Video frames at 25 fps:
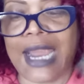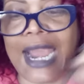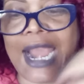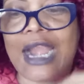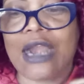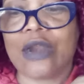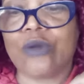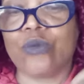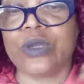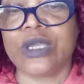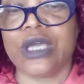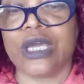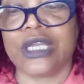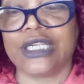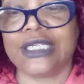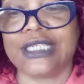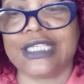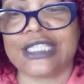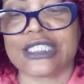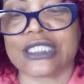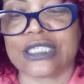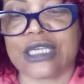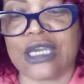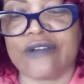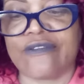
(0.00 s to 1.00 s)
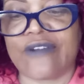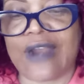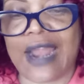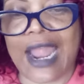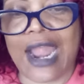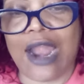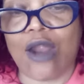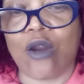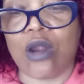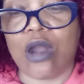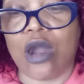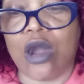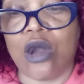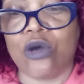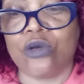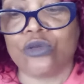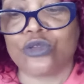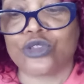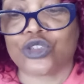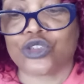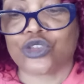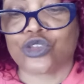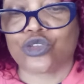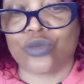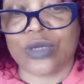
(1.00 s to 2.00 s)
How are we going to discover our own
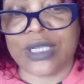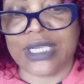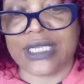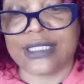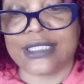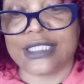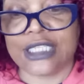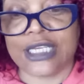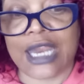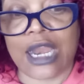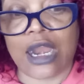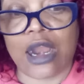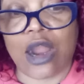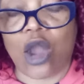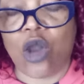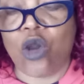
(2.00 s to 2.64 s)
strengths and our